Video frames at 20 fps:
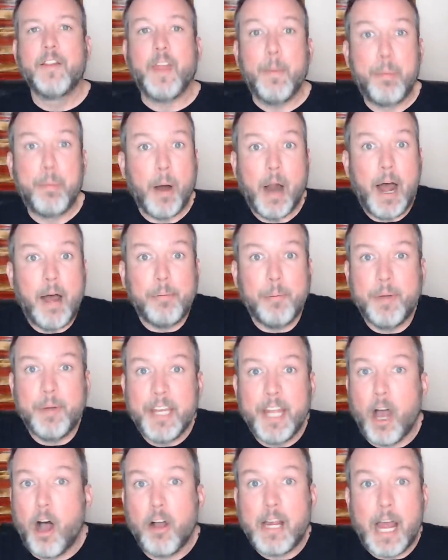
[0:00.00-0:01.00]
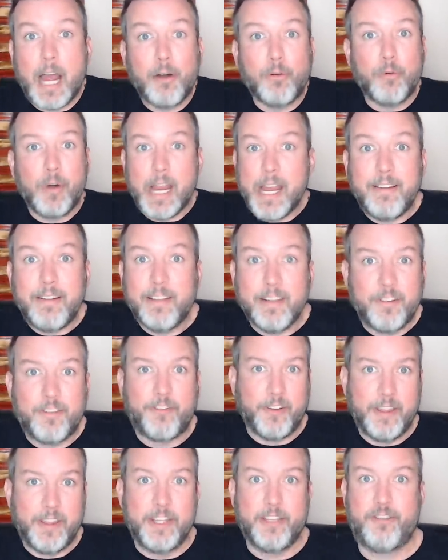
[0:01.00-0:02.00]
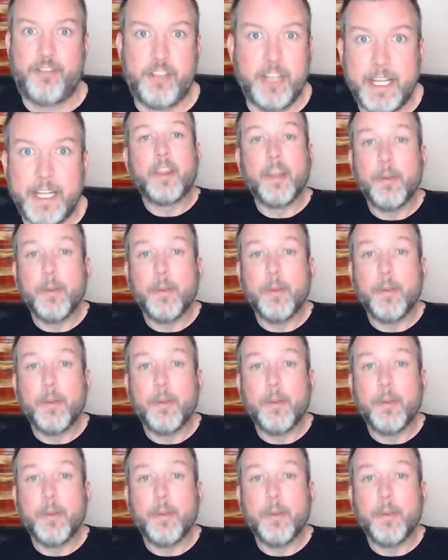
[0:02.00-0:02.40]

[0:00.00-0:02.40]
They probably all got raises for this shit.